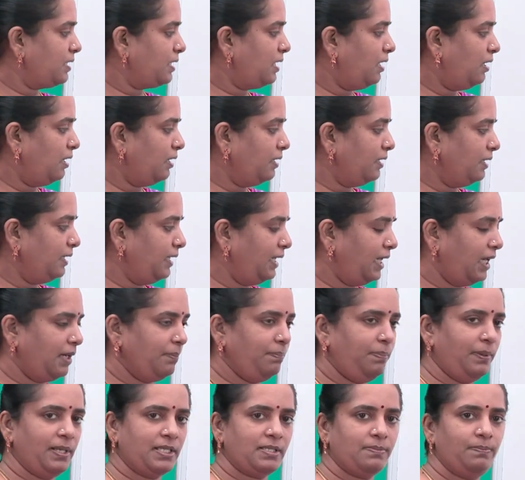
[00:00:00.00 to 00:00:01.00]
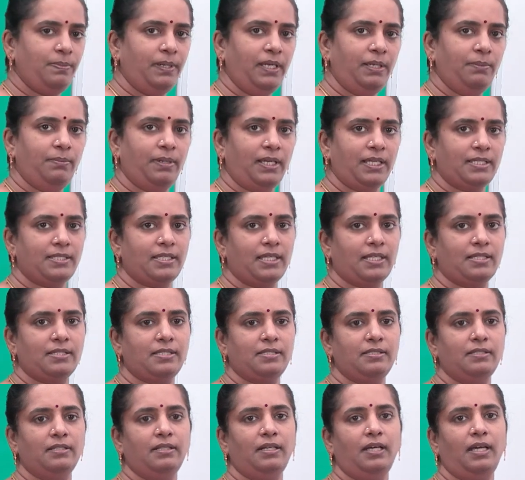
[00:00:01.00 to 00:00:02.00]
or a plus b by
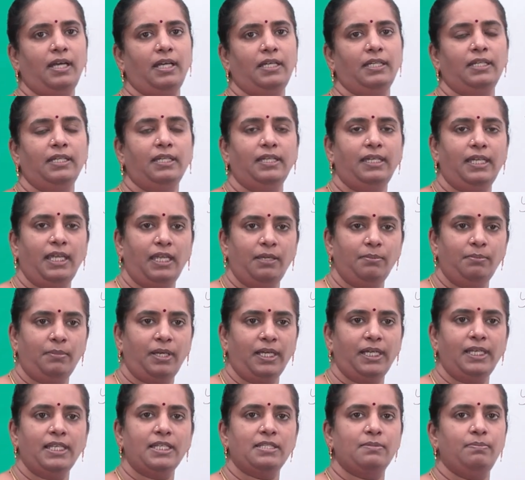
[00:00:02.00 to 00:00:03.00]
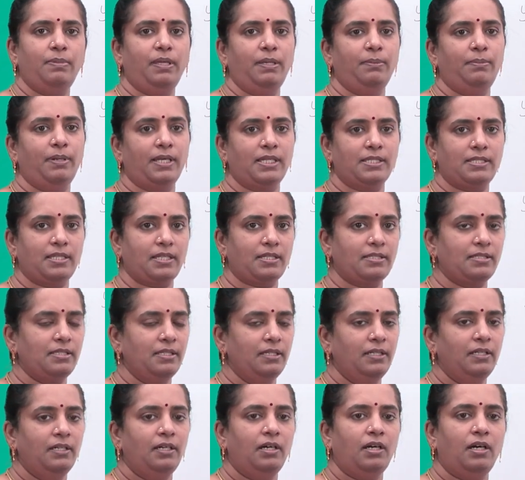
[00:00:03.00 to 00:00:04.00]
6 and a minus b by 6
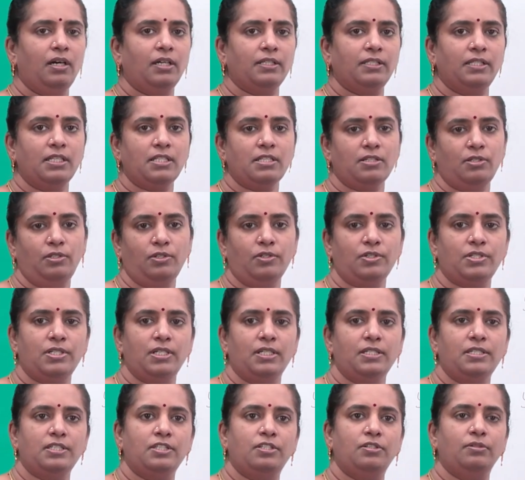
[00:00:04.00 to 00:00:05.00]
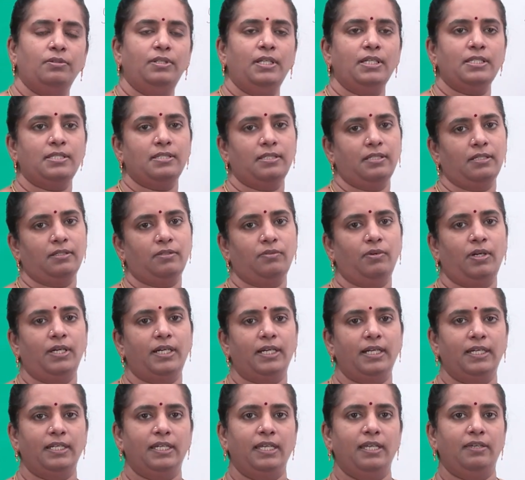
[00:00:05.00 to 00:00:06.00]
are the solutions to this
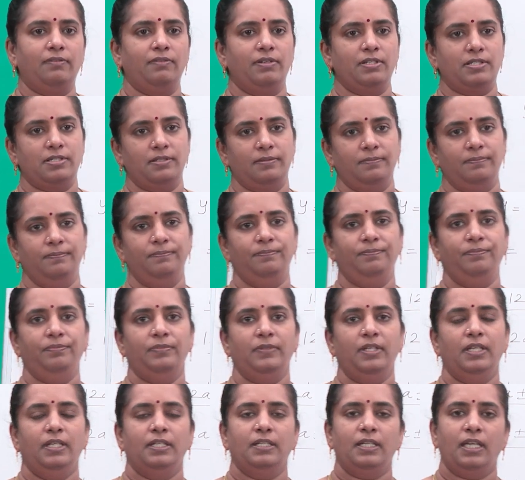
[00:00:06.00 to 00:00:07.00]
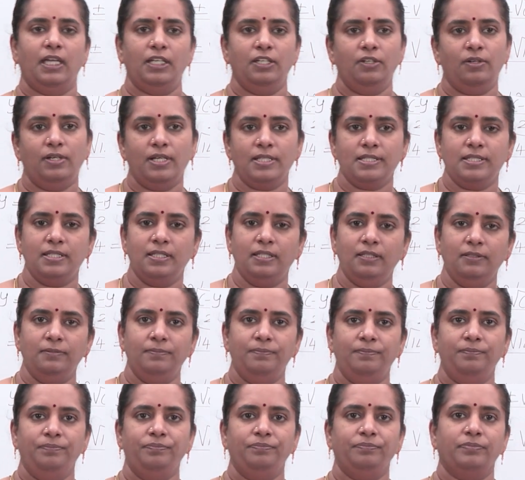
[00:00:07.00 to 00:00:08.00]
quadratic equation. Can you understand?
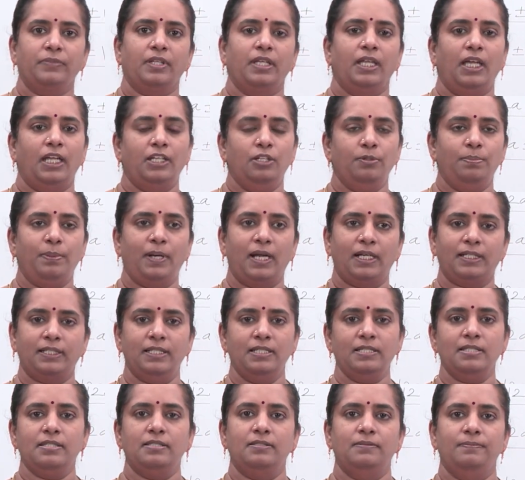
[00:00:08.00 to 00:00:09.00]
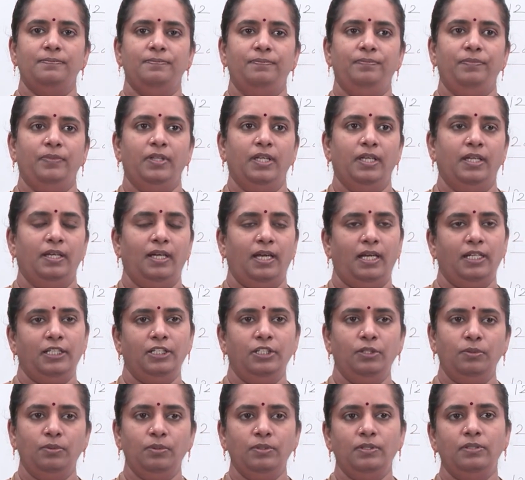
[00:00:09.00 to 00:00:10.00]
Can you practice and
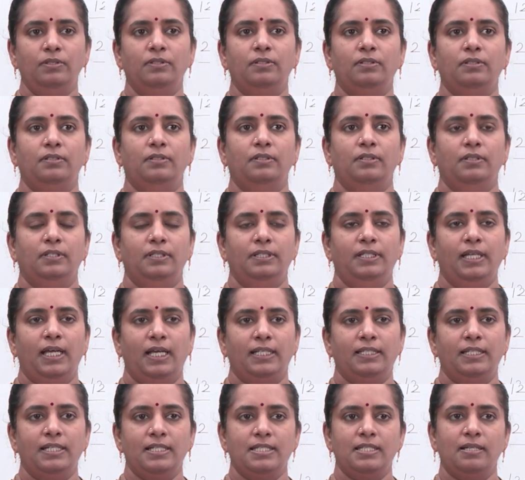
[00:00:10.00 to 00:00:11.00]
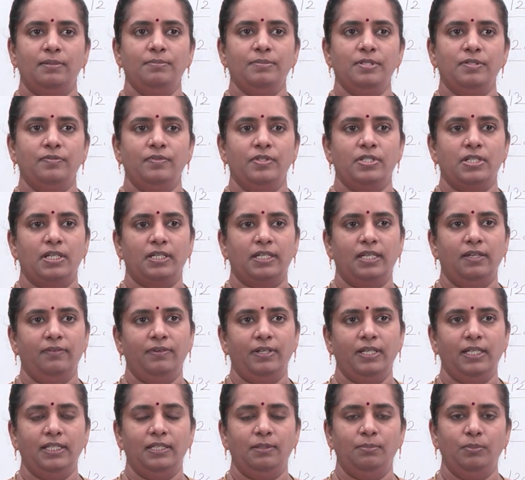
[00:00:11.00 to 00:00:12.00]
do the other sums which are
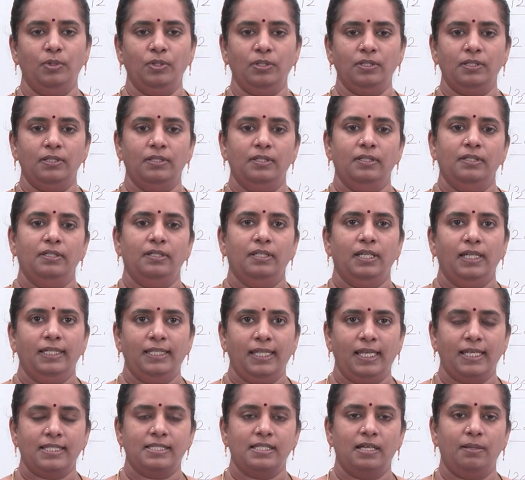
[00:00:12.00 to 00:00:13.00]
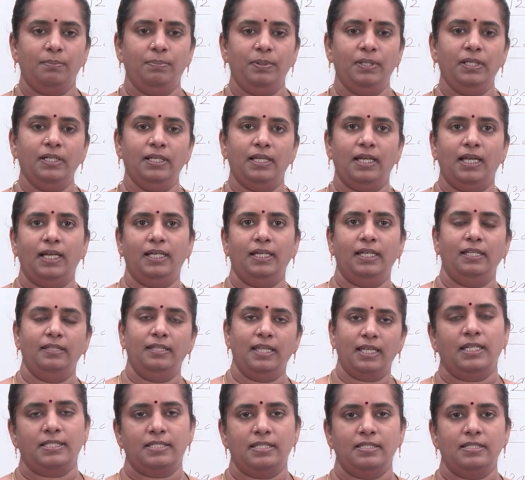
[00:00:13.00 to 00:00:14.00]
given in the book, in the example and in the
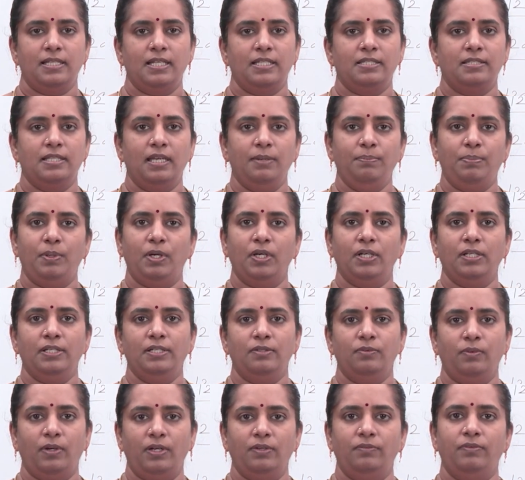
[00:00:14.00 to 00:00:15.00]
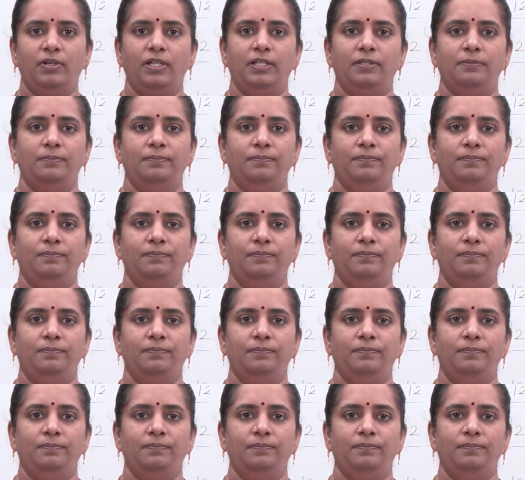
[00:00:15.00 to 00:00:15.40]
exercise 3.11.